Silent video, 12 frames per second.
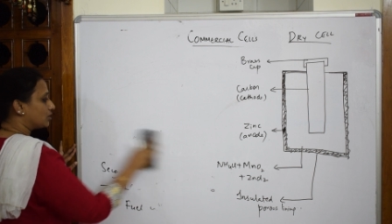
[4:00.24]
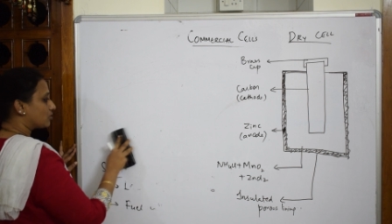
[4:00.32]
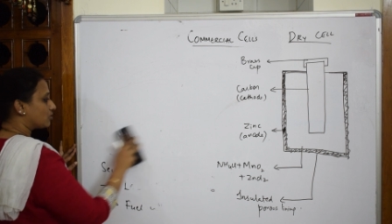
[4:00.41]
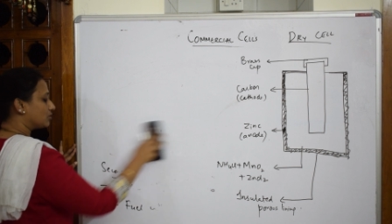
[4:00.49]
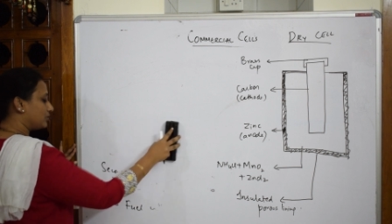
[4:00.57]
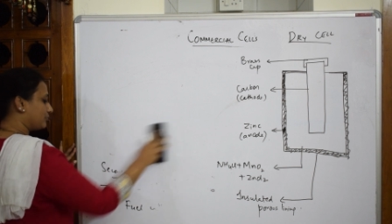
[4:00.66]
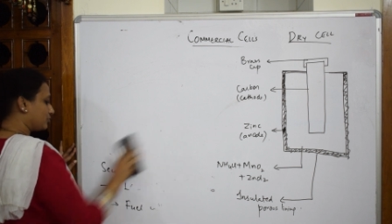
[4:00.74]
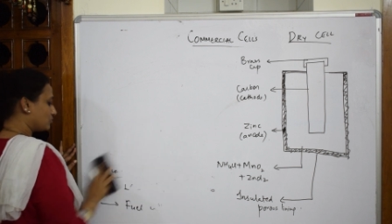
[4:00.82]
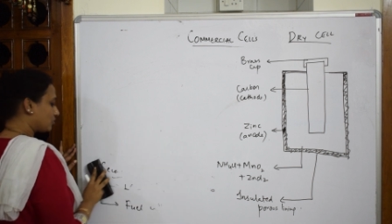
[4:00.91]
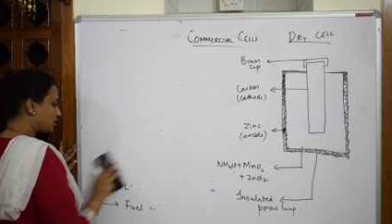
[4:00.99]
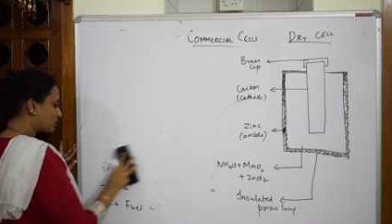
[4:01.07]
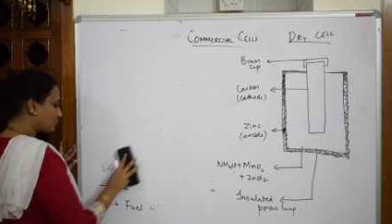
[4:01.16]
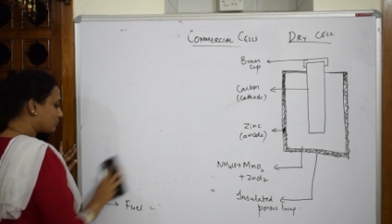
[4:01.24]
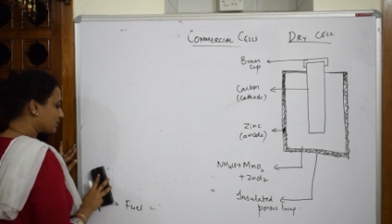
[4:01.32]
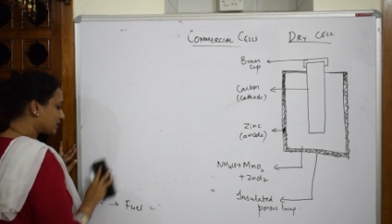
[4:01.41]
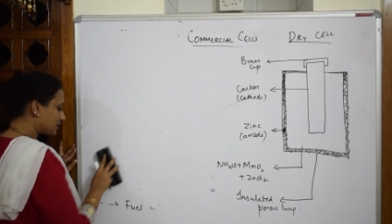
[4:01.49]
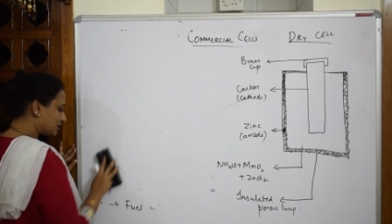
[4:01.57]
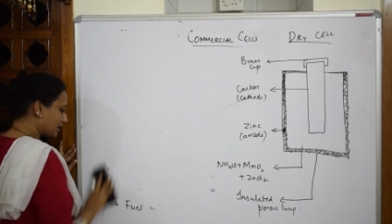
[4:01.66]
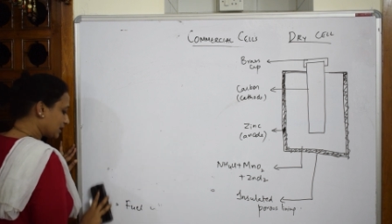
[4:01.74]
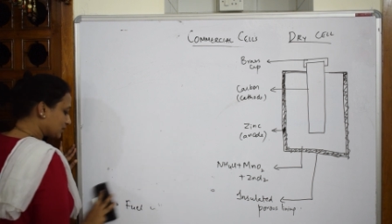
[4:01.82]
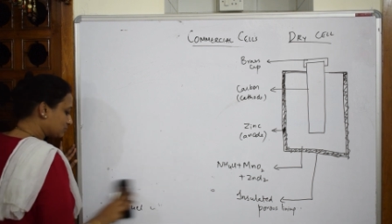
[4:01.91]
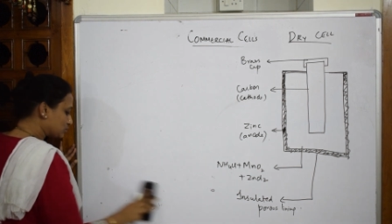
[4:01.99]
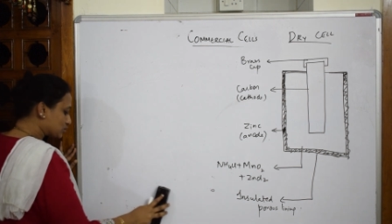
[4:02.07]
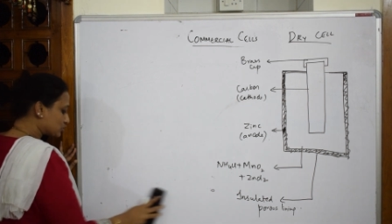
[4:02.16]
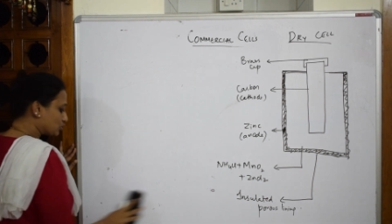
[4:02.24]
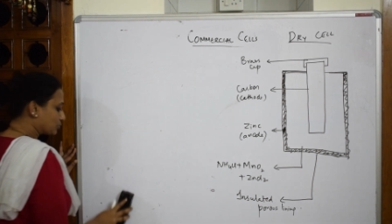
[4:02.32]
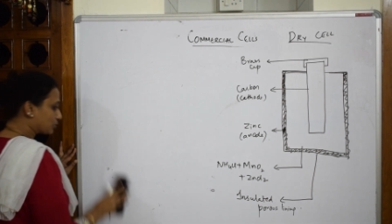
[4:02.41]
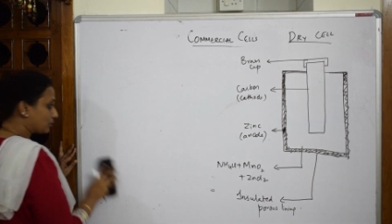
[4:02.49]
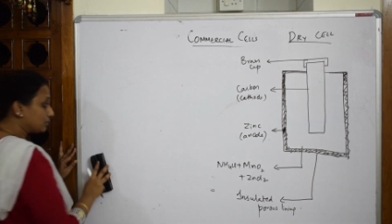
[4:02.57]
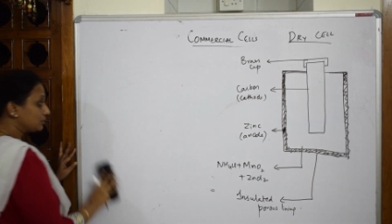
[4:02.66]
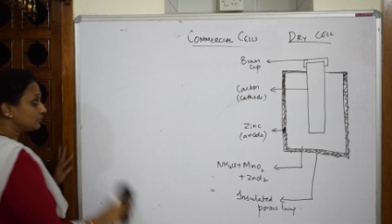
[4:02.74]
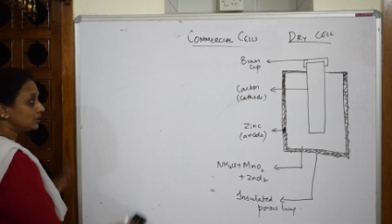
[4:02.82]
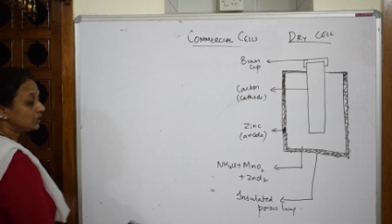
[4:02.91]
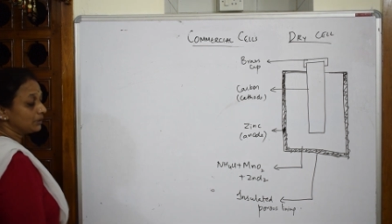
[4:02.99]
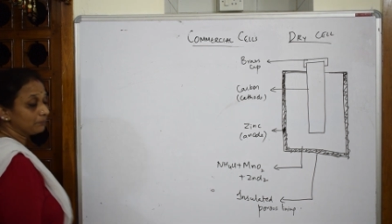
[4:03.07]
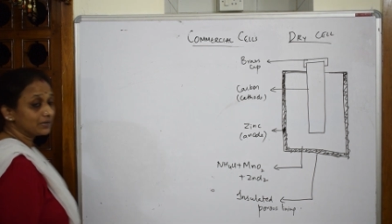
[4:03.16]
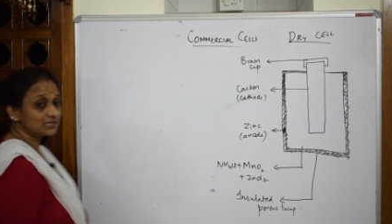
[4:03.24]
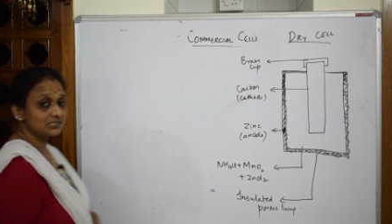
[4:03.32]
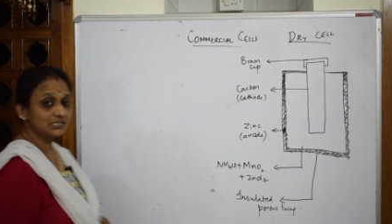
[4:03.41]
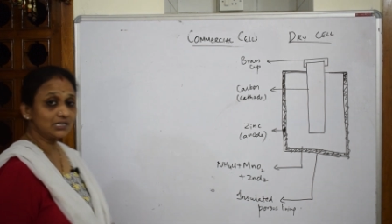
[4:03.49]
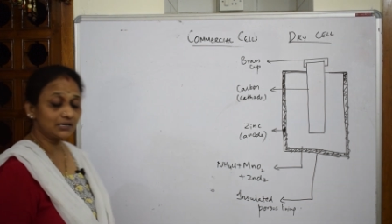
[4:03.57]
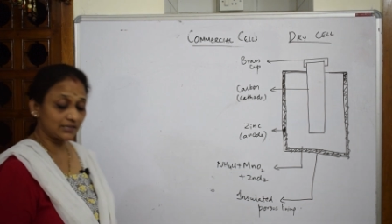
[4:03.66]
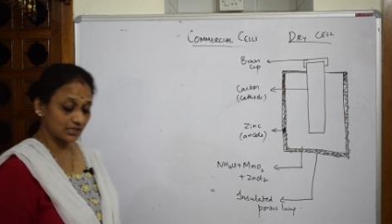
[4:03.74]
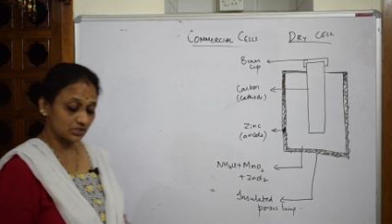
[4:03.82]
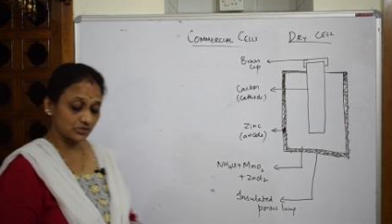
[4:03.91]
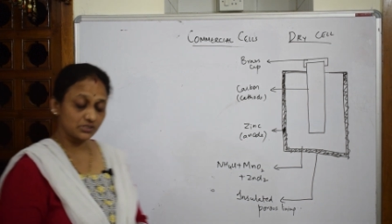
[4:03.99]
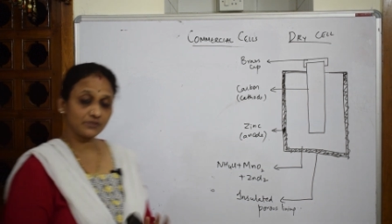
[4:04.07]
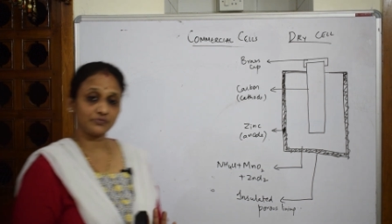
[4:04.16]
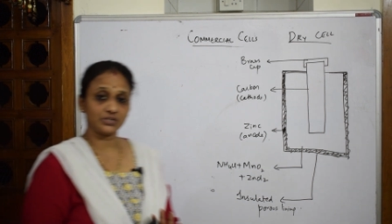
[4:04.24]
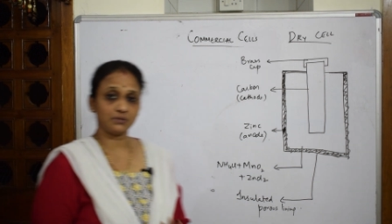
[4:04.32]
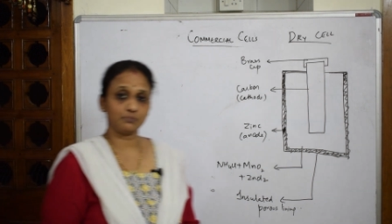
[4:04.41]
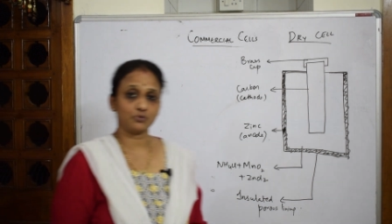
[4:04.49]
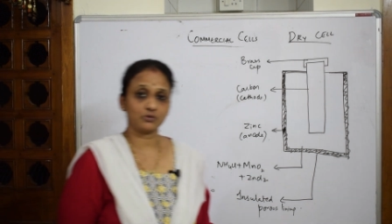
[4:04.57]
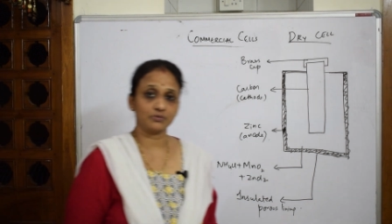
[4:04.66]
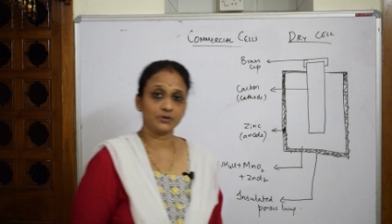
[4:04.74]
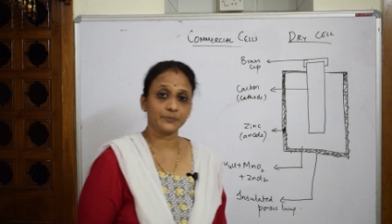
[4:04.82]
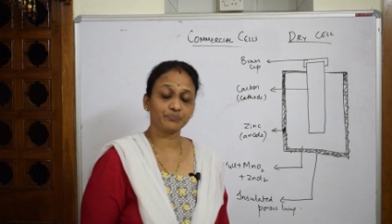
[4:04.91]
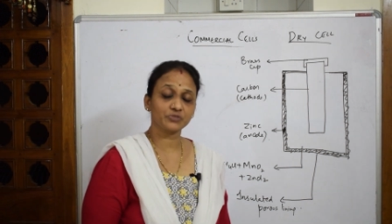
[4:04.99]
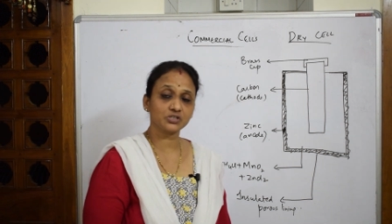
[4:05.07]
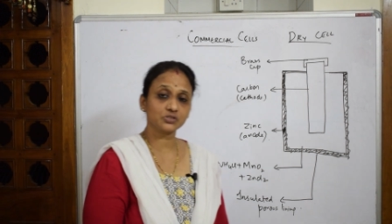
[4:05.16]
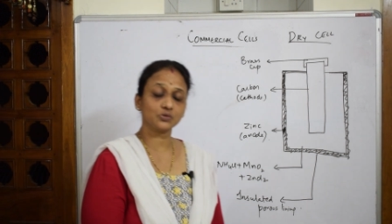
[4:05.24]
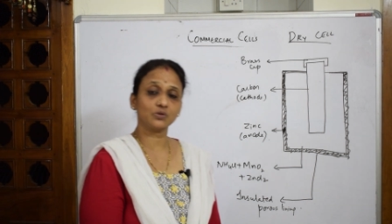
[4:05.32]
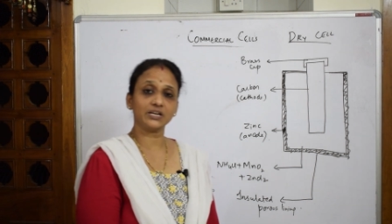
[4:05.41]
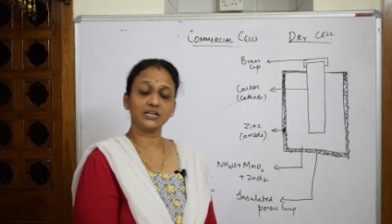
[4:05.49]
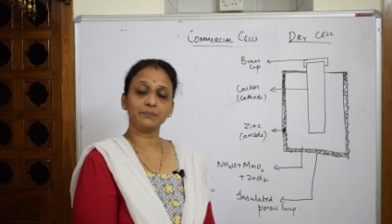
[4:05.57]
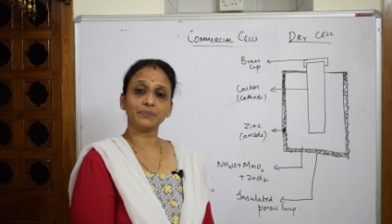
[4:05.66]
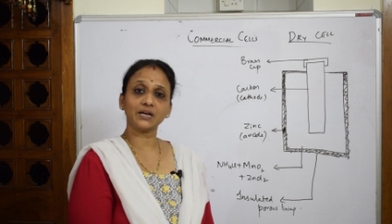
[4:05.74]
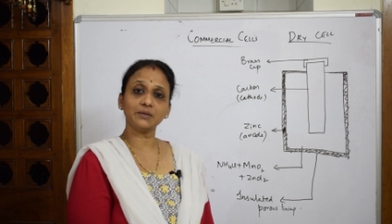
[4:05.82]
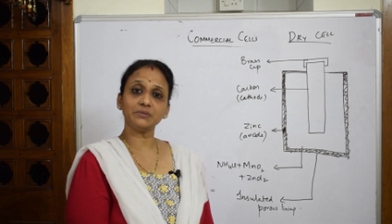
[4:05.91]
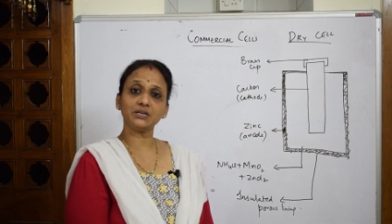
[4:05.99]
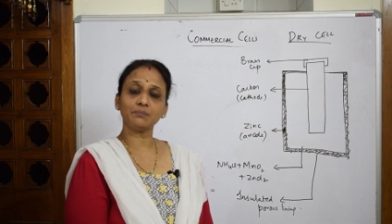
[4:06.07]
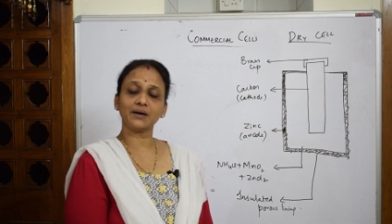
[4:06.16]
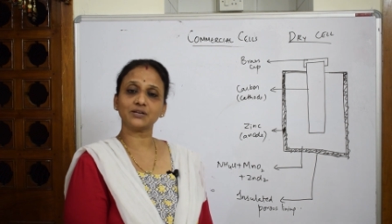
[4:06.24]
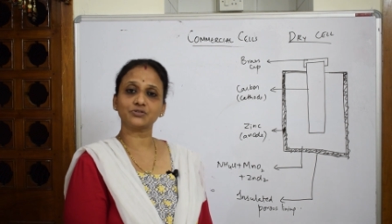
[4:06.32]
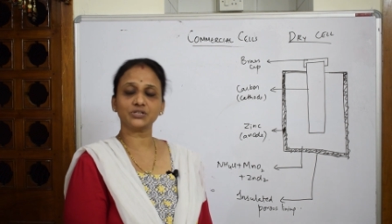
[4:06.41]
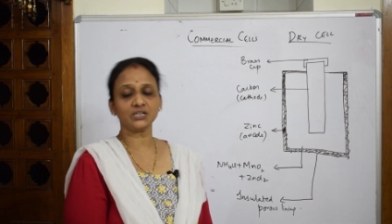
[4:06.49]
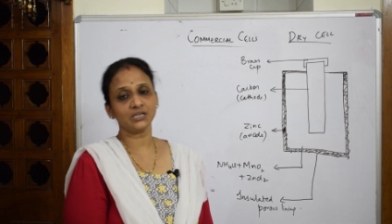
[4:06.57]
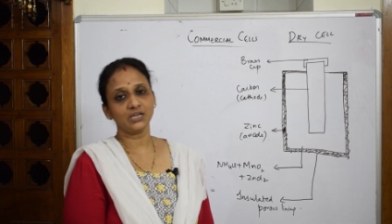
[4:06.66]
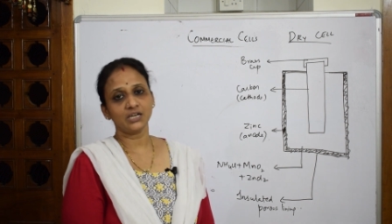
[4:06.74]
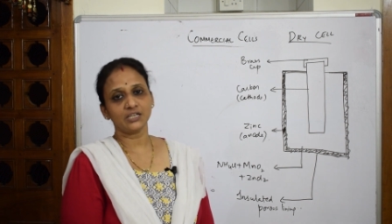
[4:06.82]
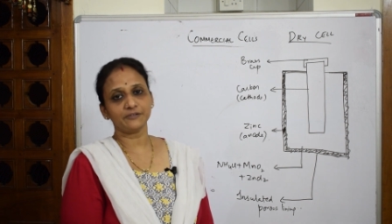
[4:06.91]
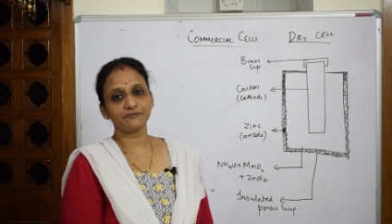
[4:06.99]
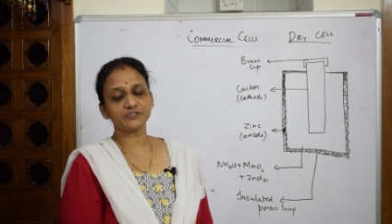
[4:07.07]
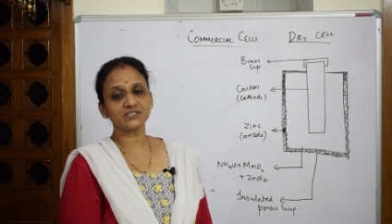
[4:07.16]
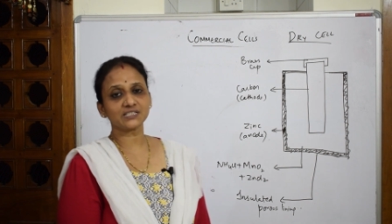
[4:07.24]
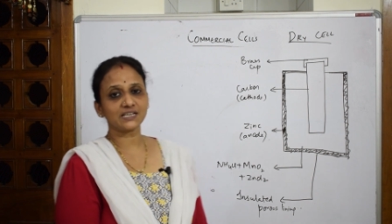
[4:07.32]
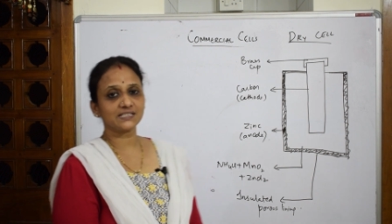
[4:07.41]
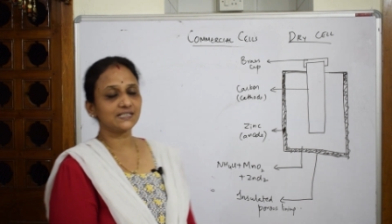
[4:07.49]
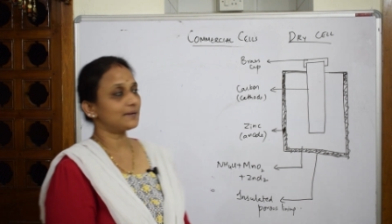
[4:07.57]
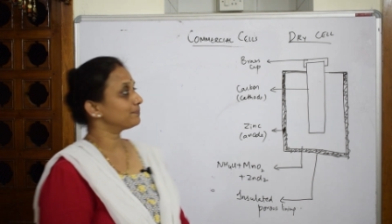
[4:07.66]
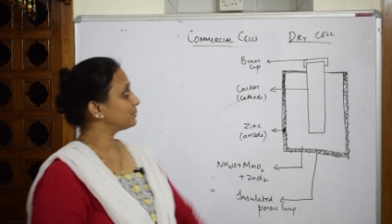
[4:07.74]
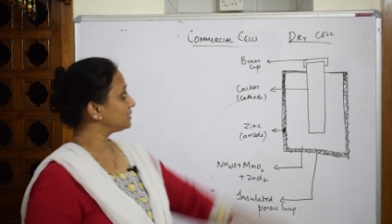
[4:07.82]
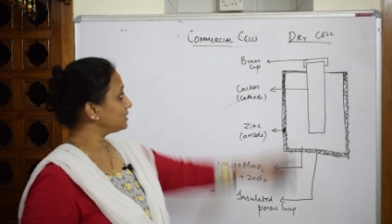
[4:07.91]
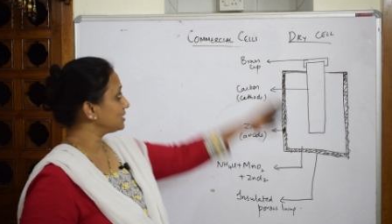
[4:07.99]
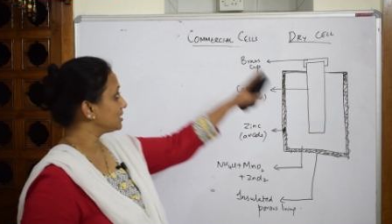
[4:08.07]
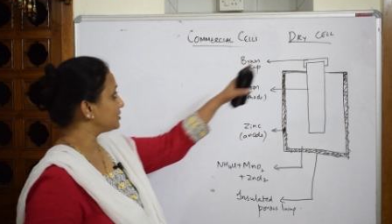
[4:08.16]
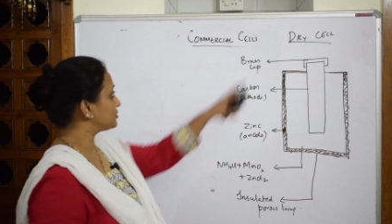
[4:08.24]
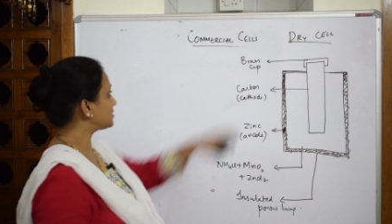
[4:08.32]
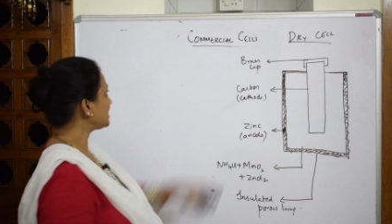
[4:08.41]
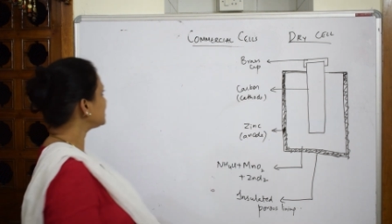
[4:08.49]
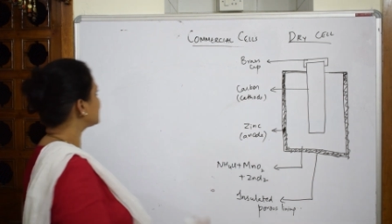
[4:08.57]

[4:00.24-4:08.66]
draw. If you're not remembering the diagram also, no problem. But cell reactions are very important. So in a primary battery, the first example, dry